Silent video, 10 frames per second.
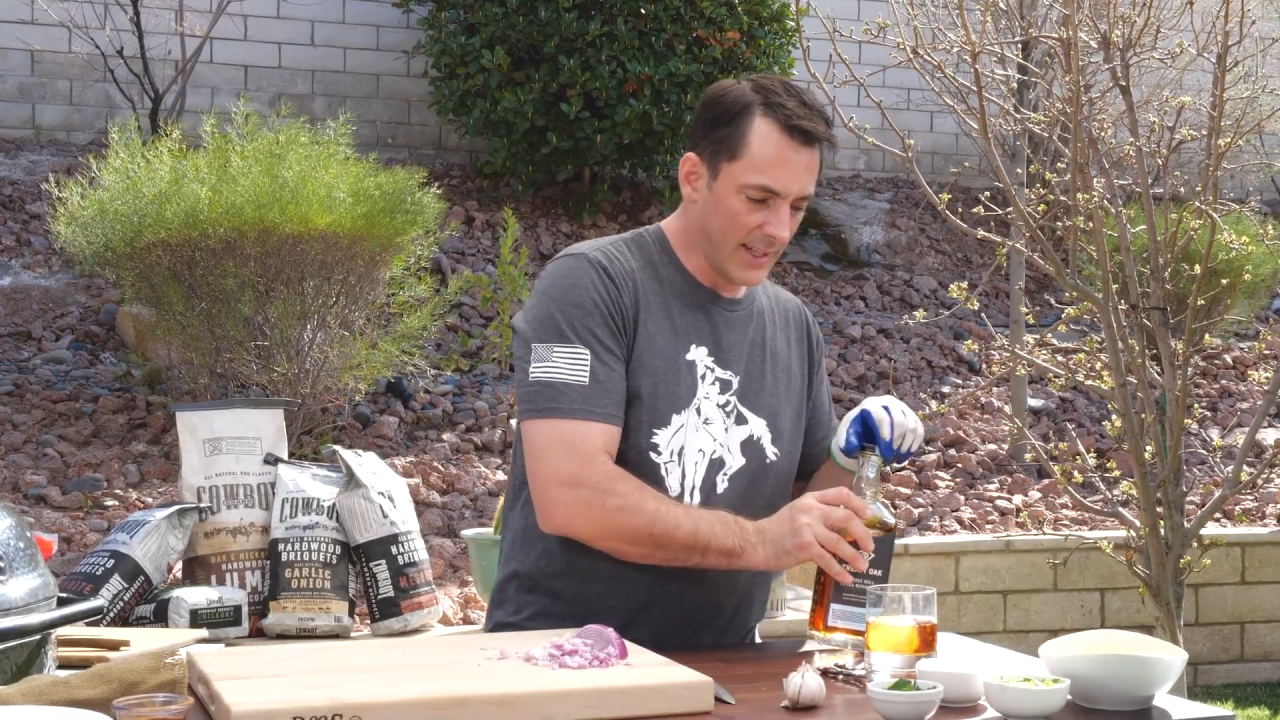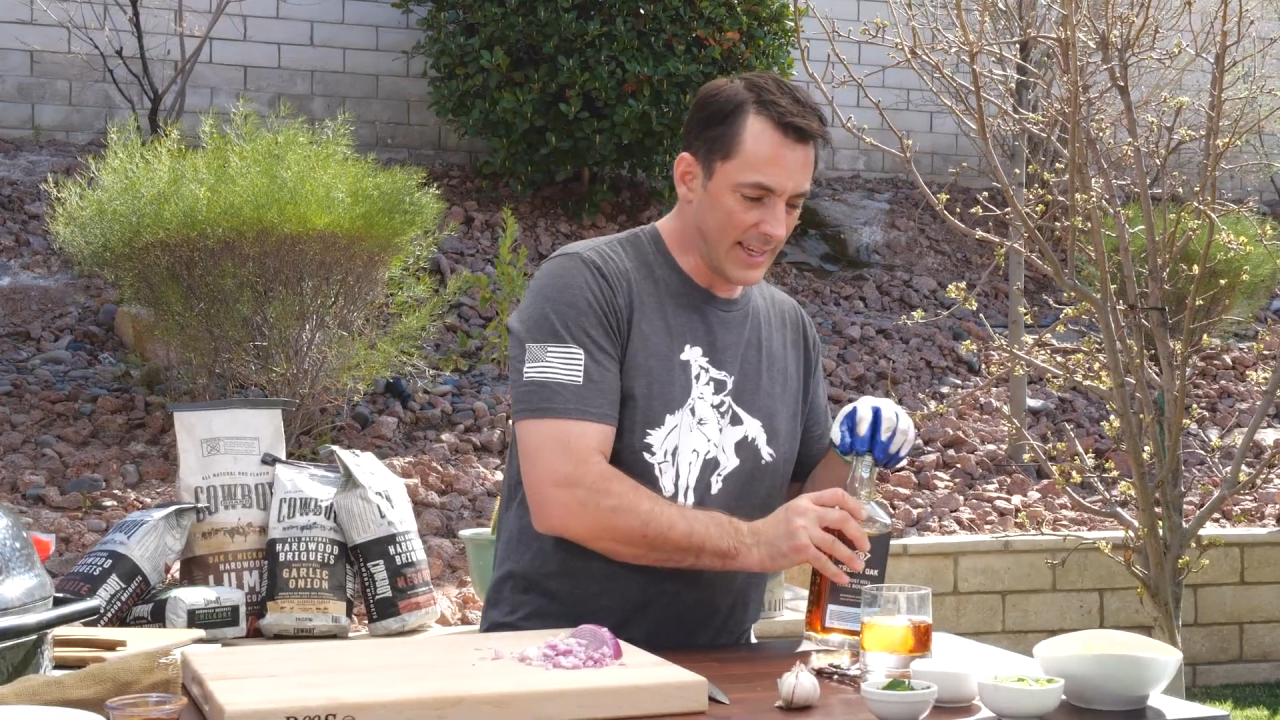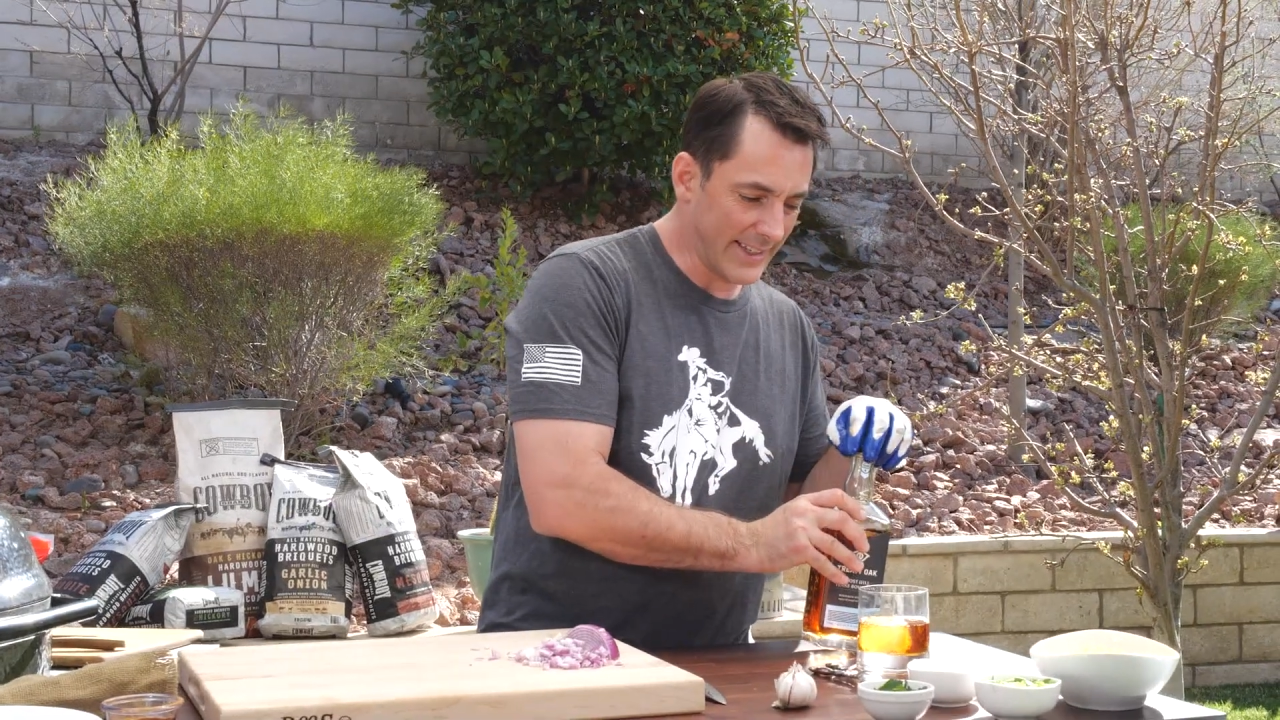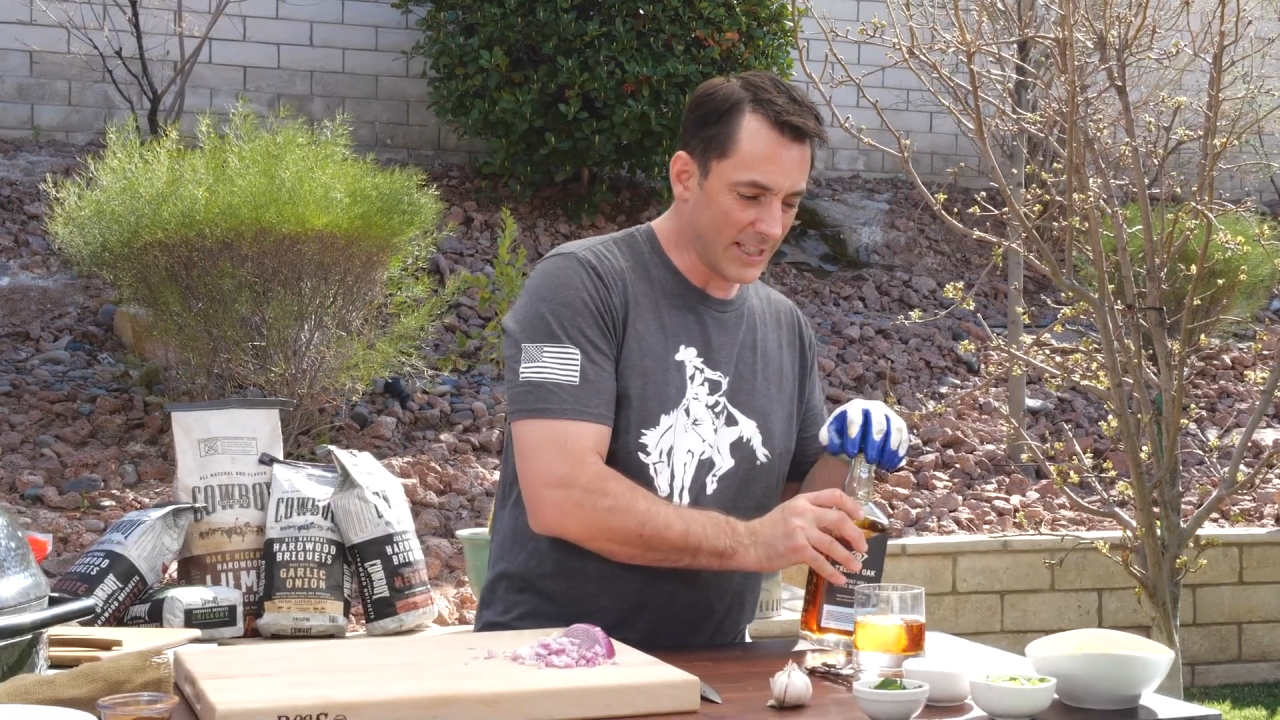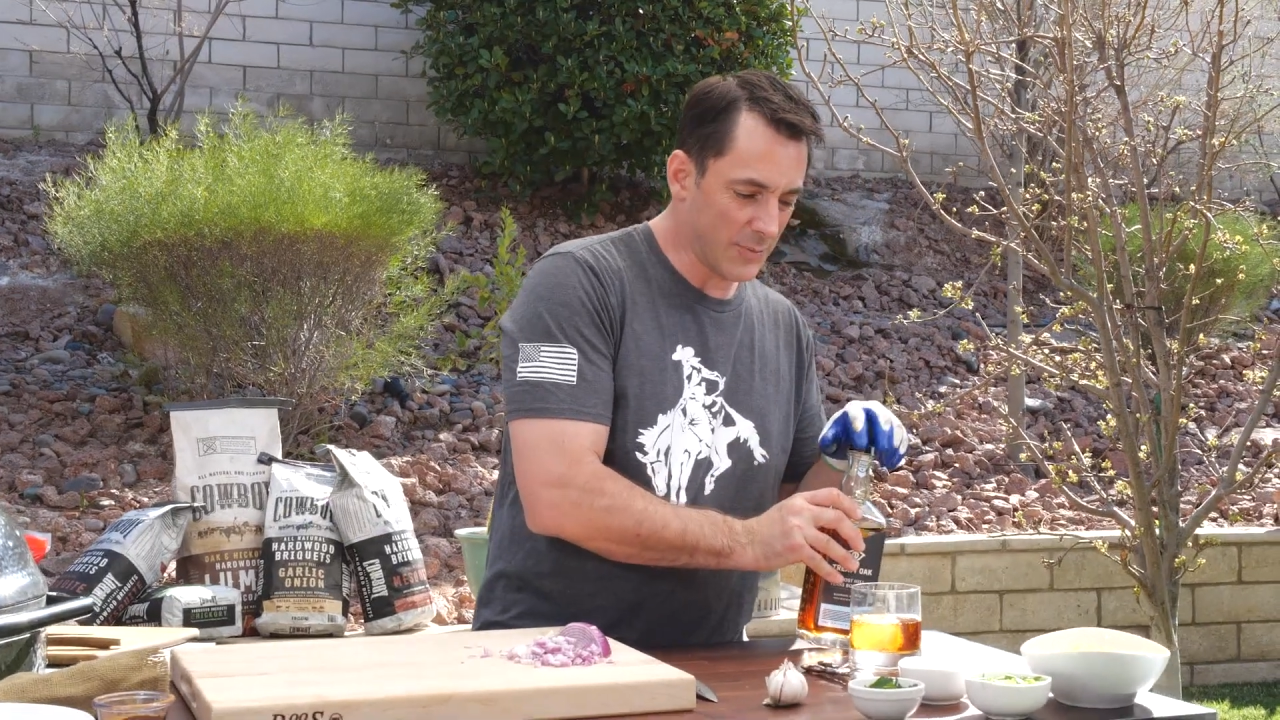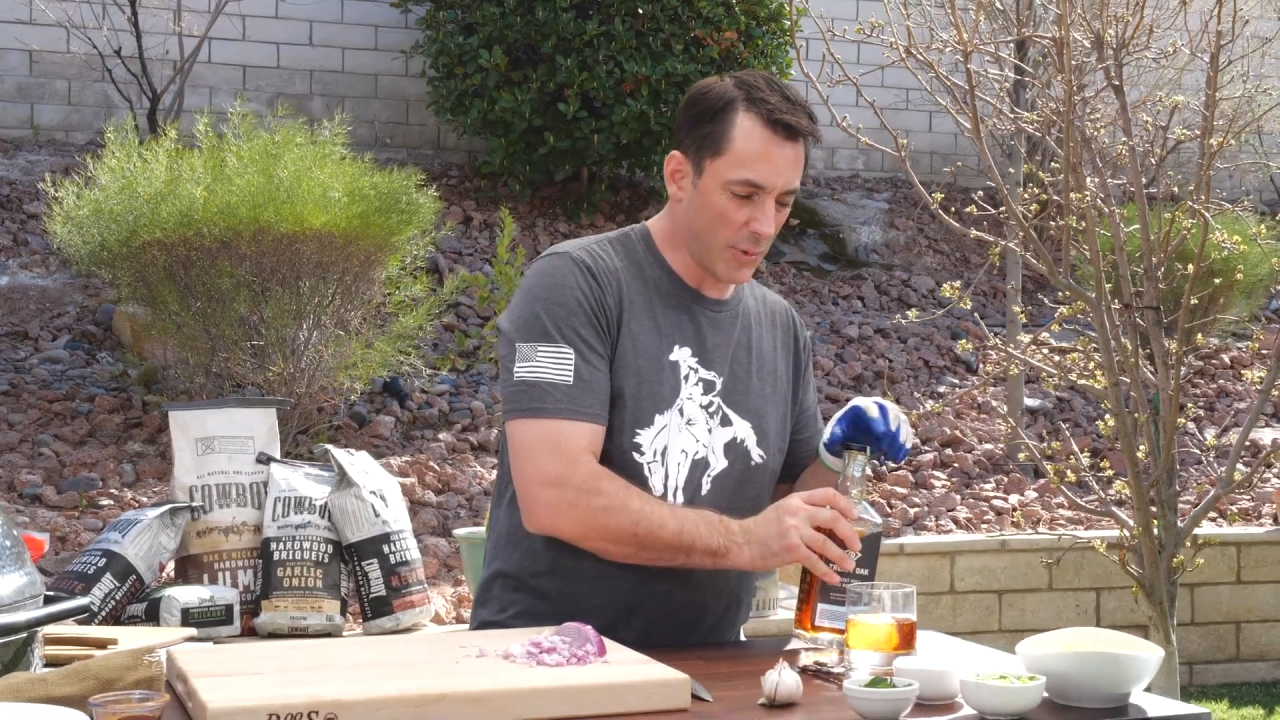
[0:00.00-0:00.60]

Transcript: Texas